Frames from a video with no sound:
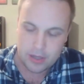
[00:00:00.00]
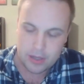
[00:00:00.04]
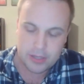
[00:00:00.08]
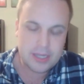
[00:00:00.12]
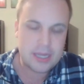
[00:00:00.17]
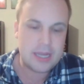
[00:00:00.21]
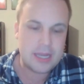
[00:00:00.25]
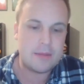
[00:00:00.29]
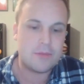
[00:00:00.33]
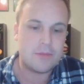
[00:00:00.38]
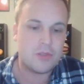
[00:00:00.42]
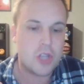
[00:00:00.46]

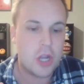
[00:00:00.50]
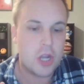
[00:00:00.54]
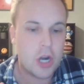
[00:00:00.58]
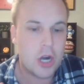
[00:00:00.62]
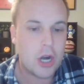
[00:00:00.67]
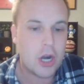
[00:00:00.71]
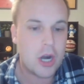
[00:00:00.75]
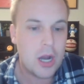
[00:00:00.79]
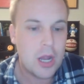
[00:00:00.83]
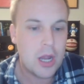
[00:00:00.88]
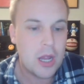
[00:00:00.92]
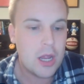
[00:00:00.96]
teams that
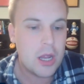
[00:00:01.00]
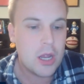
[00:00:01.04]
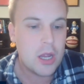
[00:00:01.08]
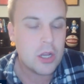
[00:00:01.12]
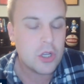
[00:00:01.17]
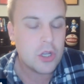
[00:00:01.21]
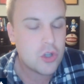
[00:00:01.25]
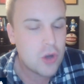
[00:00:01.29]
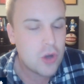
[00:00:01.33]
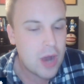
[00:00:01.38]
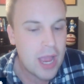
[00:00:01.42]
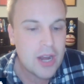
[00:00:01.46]
are
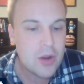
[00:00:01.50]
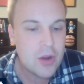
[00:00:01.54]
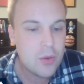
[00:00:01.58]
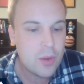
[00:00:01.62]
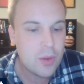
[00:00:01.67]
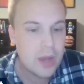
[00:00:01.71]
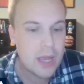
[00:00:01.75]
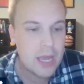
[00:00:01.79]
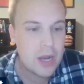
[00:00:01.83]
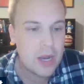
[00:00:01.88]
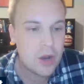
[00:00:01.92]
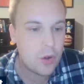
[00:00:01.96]
trying to
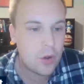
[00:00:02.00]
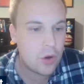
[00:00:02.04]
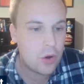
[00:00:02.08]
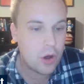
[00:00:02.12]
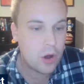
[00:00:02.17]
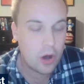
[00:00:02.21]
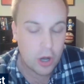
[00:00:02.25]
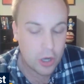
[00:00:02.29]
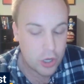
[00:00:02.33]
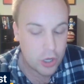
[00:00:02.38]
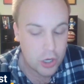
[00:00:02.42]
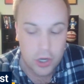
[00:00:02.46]
win or
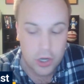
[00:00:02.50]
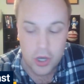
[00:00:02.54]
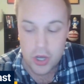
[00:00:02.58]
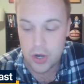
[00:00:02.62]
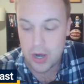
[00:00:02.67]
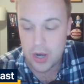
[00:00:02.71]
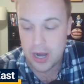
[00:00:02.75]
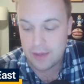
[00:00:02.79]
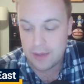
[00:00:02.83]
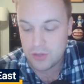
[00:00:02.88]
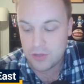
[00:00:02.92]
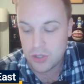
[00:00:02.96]
are good or
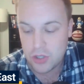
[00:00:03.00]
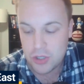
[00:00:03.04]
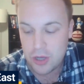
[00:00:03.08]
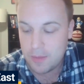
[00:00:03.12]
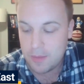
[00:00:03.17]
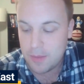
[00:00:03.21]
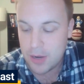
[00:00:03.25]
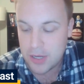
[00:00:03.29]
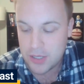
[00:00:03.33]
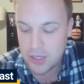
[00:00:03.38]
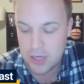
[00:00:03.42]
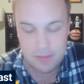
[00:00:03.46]
have some
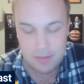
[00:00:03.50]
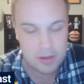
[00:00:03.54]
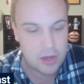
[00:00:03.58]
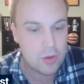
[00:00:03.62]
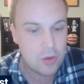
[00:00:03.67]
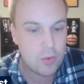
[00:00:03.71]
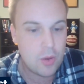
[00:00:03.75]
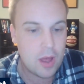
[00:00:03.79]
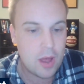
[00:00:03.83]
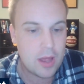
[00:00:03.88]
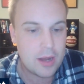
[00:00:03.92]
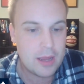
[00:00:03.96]
redeeming
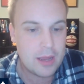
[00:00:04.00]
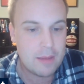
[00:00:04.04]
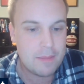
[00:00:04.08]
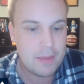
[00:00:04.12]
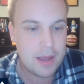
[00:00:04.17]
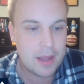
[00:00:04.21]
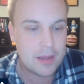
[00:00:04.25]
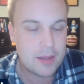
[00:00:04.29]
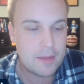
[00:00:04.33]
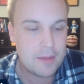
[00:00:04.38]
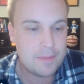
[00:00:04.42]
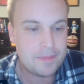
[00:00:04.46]
quality
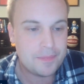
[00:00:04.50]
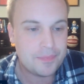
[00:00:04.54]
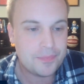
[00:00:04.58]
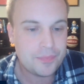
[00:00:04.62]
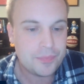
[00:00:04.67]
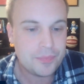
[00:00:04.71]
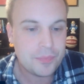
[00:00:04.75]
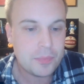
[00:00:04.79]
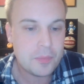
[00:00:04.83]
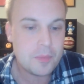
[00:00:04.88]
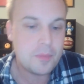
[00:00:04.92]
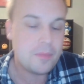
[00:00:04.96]
about them.
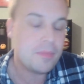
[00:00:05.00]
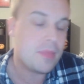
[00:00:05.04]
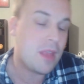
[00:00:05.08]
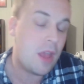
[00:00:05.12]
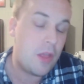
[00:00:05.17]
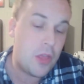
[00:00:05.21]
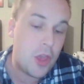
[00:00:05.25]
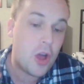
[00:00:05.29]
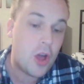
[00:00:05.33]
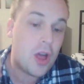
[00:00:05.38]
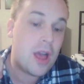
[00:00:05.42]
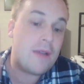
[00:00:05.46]
And
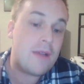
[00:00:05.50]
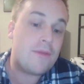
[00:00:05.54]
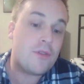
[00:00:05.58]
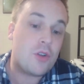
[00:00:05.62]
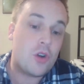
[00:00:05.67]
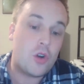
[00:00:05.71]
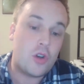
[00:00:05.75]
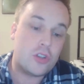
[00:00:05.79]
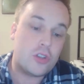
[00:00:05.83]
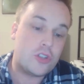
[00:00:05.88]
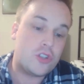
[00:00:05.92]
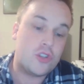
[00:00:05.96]
they all have
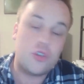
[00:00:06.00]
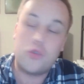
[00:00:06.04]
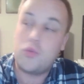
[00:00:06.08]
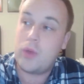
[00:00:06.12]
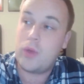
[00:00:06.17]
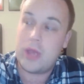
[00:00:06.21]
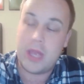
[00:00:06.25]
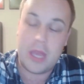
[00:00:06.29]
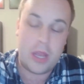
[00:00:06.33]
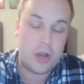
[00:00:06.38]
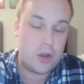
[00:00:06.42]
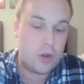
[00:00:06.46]
goals to
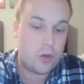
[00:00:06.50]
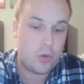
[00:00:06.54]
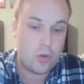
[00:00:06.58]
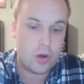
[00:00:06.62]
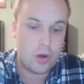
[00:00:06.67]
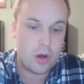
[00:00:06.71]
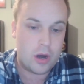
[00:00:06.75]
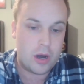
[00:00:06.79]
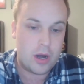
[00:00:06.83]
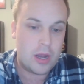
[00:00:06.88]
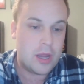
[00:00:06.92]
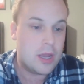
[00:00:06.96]
win
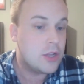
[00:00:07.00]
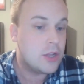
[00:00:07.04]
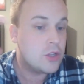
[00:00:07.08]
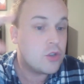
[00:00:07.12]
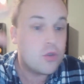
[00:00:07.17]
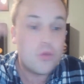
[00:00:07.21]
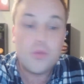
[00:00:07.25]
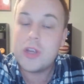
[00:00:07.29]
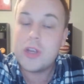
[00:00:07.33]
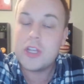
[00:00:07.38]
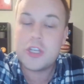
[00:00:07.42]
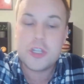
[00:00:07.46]
or to
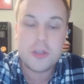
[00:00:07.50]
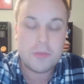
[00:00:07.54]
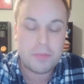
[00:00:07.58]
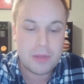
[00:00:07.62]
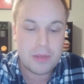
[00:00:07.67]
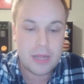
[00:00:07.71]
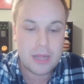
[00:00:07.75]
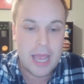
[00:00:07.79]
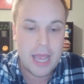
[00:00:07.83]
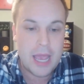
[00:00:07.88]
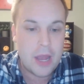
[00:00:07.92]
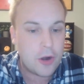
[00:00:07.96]
reach the
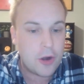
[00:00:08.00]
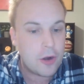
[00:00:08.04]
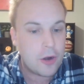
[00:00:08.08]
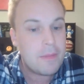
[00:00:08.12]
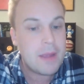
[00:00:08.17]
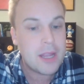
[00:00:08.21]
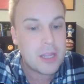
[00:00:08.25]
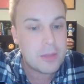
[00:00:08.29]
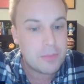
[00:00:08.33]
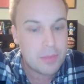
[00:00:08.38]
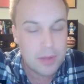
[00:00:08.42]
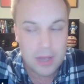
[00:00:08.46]
play-in or to
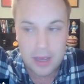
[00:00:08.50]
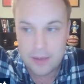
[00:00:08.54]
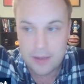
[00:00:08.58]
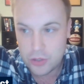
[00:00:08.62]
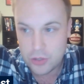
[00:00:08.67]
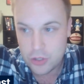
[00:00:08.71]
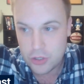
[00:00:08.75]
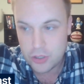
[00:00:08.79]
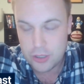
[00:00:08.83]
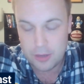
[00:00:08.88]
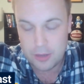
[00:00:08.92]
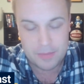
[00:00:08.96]
make the playoffs or
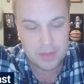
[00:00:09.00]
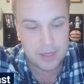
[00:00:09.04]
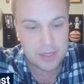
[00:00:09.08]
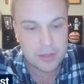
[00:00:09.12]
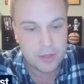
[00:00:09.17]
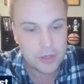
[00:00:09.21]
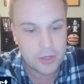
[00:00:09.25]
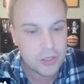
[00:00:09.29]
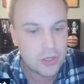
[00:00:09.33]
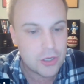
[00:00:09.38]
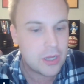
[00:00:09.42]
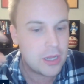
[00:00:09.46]
something.
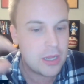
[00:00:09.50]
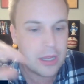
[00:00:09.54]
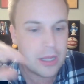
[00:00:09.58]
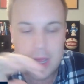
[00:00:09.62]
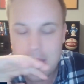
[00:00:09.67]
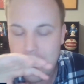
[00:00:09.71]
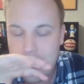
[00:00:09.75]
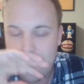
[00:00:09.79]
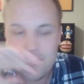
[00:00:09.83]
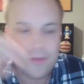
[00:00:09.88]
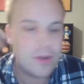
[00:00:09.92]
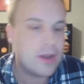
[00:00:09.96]
There's,
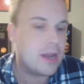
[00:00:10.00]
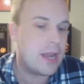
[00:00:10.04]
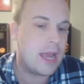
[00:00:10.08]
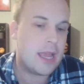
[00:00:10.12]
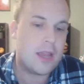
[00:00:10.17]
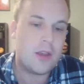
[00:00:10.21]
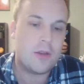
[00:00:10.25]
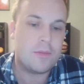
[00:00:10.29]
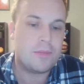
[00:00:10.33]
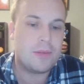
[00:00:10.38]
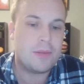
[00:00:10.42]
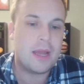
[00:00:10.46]
every night
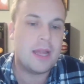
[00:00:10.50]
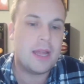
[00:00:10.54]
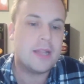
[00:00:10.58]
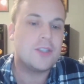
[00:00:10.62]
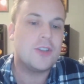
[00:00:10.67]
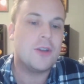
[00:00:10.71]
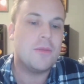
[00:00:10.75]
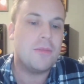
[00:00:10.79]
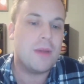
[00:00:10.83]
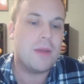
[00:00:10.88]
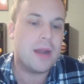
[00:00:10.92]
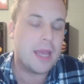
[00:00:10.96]
you're playing
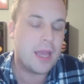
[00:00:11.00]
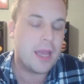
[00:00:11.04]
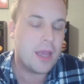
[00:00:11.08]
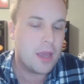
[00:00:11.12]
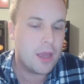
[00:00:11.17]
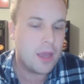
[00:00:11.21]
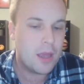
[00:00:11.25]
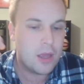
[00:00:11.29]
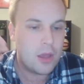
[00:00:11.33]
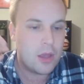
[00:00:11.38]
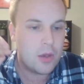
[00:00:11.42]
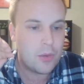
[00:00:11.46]
somebody
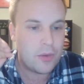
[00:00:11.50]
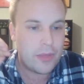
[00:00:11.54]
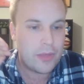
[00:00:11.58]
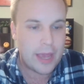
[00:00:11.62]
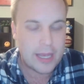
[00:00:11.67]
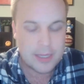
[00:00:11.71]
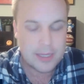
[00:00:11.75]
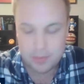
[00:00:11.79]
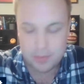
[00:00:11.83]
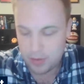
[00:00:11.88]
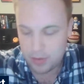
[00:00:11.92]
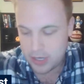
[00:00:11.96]
with
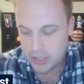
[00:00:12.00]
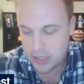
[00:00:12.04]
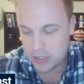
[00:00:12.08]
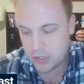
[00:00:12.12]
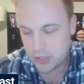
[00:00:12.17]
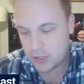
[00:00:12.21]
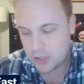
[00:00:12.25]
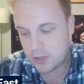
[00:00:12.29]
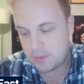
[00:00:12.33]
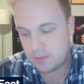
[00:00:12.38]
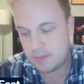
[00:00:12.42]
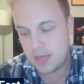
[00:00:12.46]

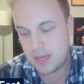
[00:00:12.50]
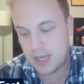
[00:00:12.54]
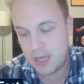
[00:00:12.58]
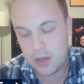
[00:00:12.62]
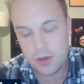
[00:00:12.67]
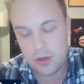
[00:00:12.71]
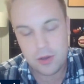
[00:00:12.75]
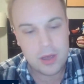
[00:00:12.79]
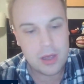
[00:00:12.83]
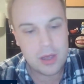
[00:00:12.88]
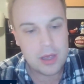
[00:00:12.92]
aspirations to beat you.